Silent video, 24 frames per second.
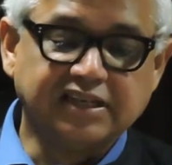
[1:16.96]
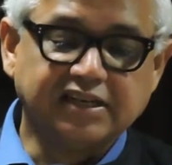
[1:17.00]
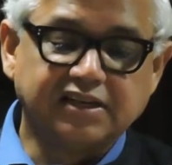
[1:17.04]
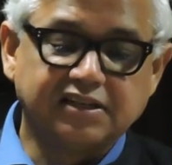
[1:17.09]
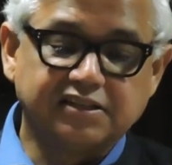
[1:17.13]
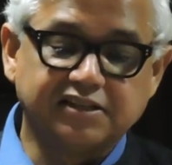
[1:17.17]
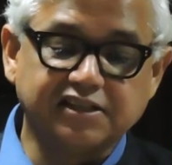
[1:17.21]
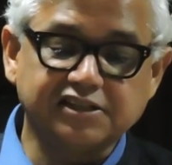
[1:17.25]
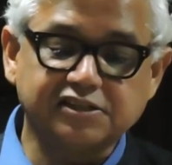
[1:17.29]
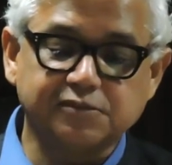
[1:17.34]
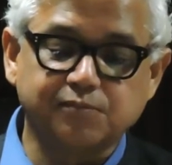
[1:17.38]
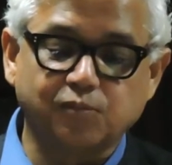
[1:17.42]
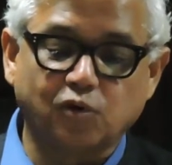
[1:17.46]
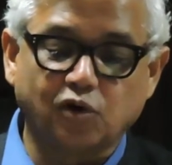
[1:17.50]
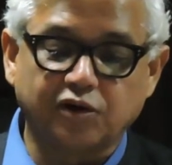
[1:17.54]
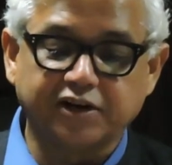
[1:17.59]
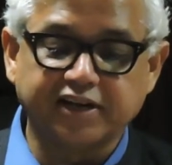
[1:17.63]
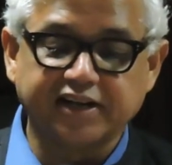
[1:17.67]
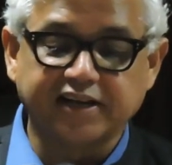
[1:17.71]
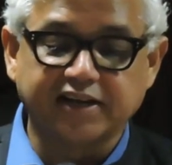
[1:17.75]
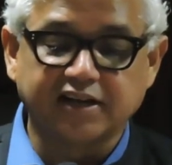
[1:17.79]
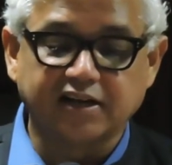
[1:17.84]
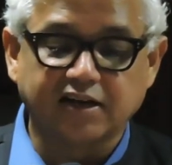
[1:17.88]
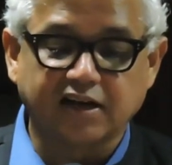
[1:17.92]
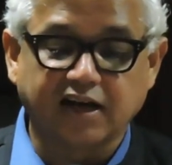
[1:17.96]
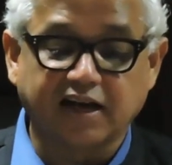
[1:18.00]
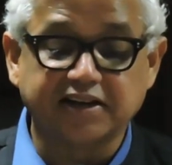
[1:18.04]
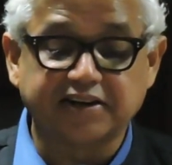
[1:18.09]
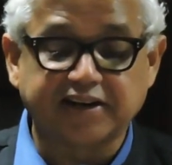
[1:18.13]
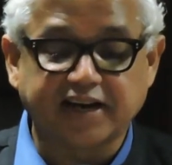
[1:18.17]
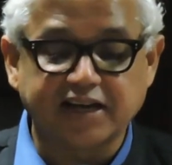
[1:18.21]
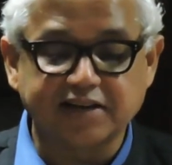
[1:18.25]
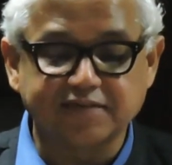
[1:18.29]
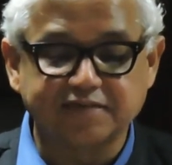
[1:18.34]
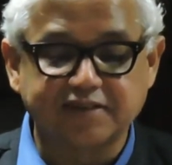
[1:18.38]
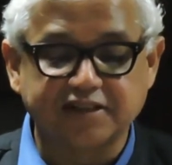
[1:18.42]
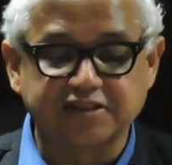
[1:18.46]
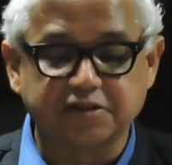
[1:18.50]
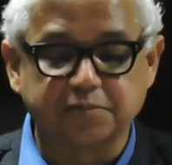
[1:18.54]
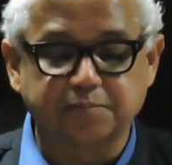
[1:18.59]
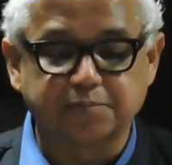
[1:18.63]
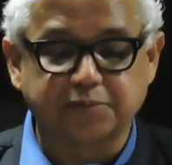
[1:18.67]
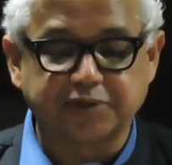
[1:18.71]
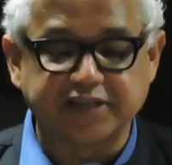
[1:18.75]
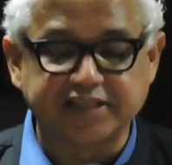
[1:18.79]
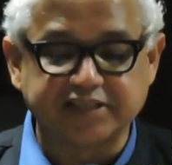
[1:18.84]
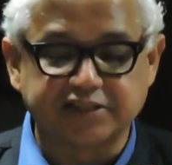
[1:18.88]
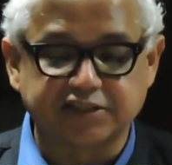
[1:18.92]
This morning, I arrived at the
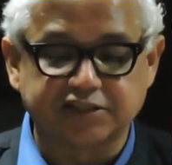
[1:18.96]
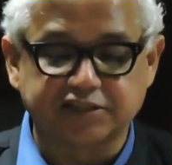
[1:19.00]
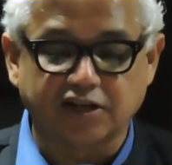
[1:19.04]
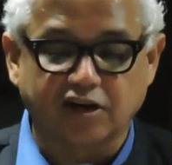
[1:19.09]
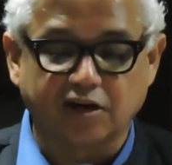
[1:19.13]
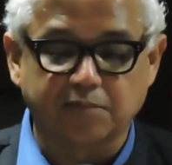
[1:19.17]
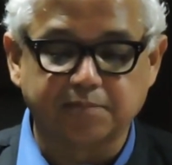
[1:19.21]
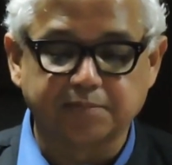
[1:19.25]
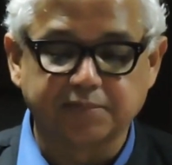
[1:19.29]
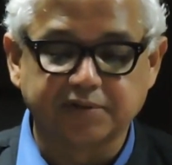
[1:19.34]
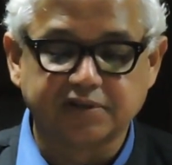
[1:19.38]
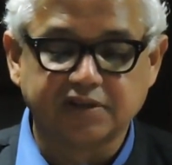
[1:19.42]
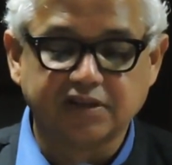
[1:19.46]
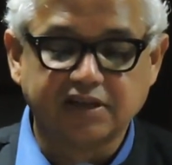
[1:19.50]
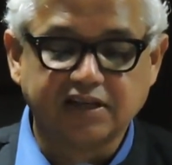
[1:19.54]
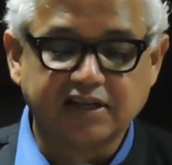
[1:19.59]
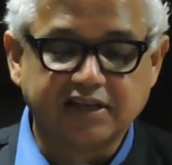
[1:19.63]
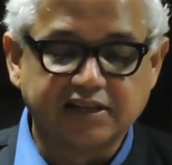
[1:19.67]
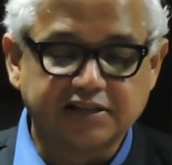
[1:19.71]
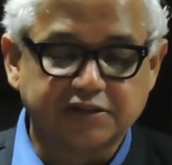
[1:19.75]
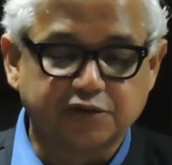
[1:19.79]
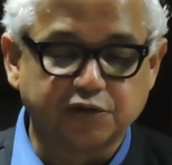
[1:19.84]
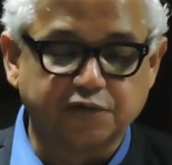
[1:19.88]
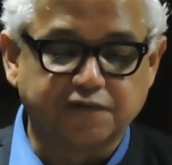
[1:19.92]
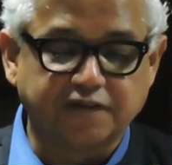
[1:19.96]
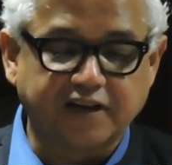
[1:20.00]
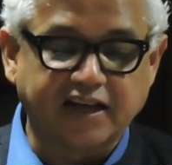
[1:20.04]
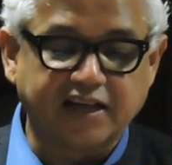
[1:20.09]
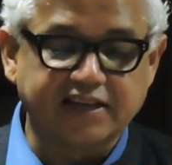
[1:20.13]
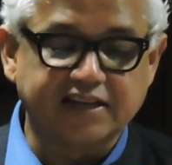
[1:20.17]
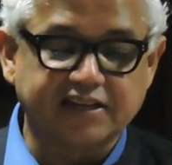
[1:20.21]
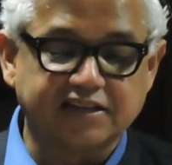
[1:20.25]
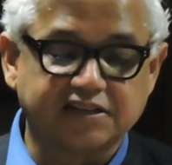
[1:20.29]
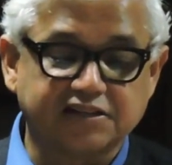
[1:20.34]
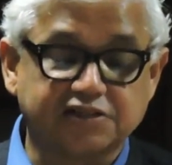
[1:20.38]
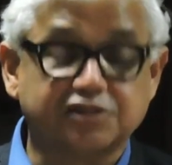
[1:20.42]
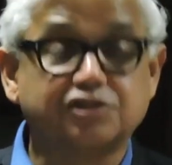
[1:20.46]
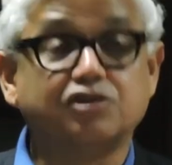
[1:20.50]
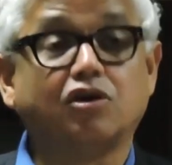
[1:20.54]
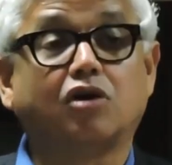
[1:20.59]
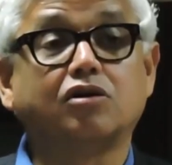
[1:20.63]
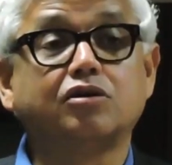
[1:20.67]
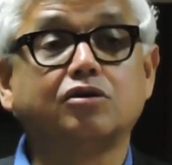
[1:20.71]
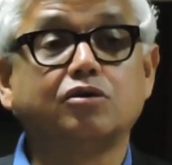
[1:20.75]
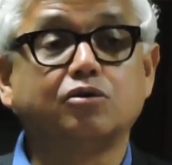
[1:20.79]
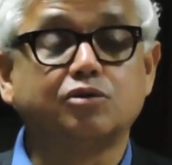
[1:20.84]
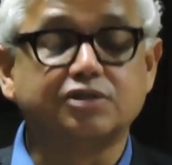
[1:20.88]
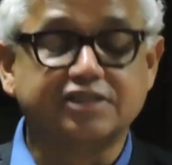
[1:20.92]
print shop to find
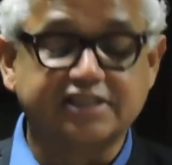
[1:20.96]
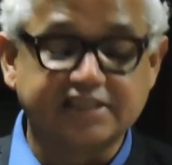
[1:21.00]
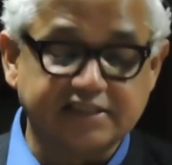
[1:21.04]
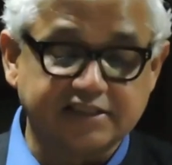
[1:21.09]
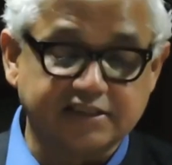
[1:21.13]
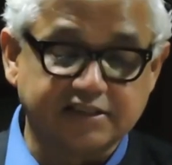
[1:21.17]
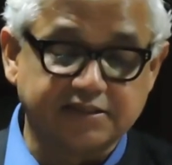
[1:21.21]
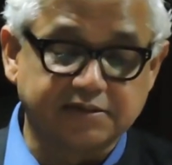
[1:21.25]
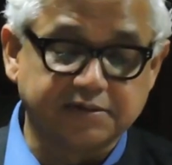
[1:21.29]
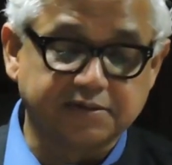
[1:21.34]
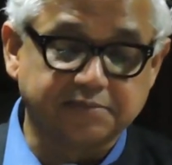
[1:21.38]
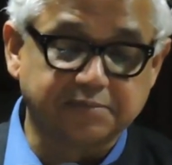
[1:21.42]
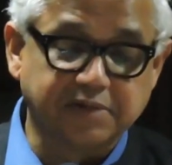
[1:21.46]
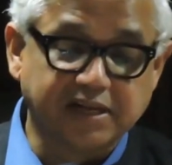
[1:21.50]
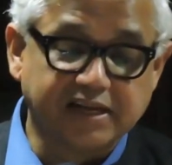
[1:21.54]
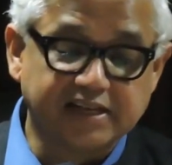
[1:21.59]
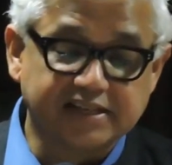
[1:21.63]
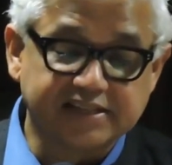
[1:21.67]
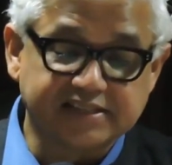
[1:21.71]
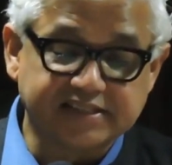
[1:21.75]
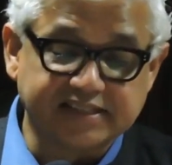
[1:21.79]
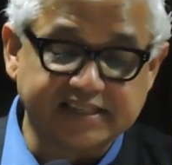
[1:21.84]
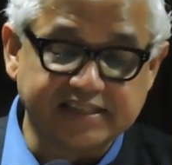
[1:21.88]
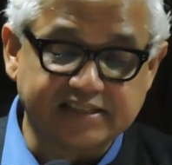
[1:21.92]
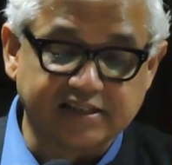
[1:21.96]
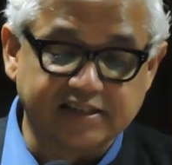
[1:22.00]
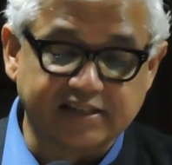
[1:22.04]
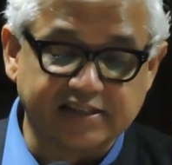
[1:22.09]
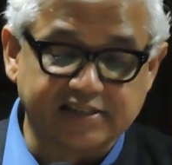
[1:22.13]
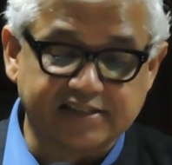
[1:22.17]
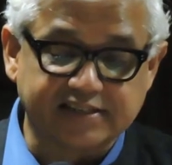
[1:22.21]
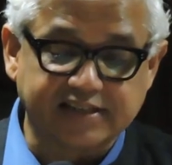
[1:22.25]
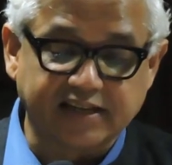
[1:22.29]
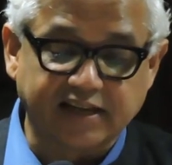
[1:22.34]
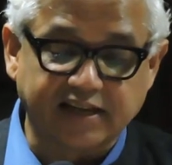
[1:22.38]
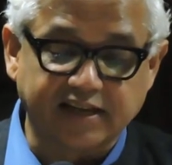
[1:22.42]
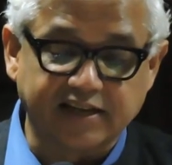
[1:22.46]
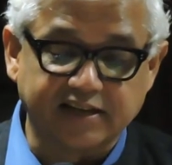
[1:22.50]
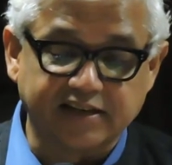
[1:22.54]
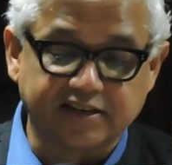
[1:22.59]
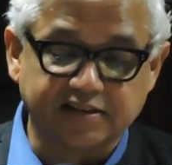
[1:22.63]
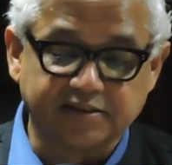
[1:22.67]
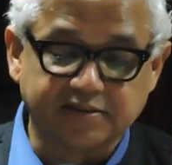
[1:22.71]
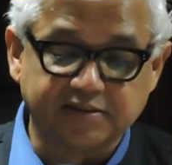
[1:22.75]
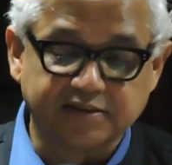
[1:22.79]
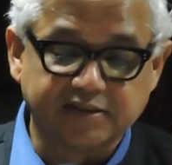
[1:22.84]
Zhong Luji seated inside.